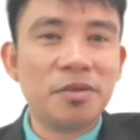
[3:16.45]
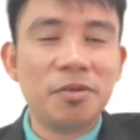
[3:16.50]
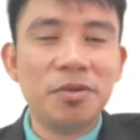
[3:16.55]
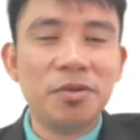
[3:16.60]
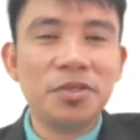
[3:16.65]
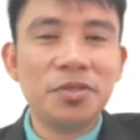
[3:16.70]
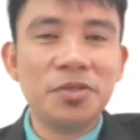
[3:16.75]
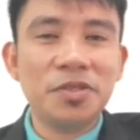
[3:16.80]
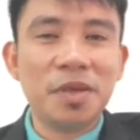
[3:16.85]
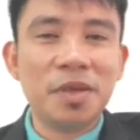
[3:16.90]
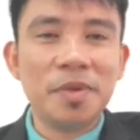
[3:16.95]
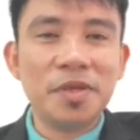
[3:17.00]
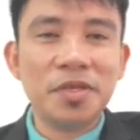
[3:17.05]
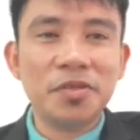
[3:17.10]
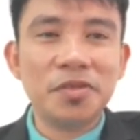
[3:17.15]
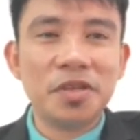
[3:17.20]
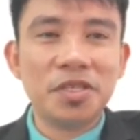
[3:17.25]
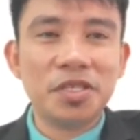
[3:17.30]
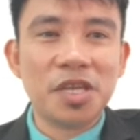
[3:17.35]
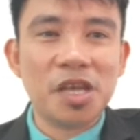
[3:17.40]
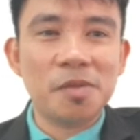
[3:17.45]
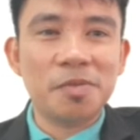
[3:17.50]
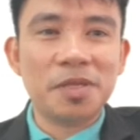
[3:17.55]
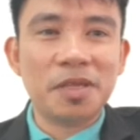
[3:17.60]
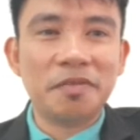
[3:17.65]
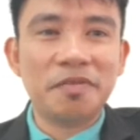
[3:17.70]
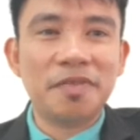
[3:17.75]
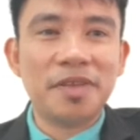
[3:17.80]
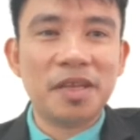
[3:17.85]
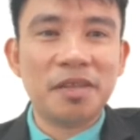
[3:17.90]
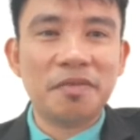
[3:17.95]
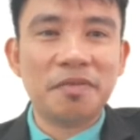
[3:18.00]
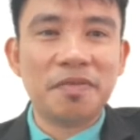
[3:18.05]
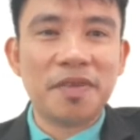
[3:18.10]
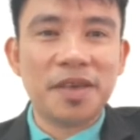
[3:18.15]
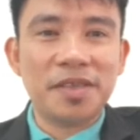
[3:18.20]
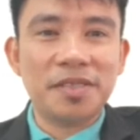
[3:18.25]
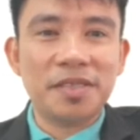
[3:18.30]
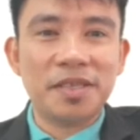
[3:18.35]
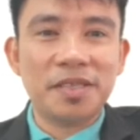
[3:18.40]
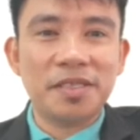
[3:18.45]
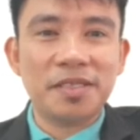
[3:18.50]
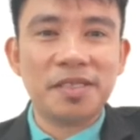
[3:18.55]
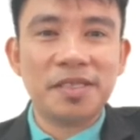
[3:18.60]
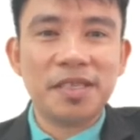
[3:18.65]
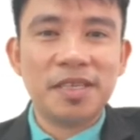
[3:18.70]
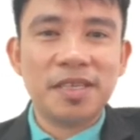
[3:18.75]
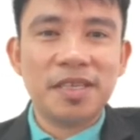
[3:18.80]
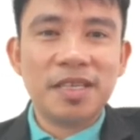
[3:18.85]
all two-dimensional shapes have flat faces.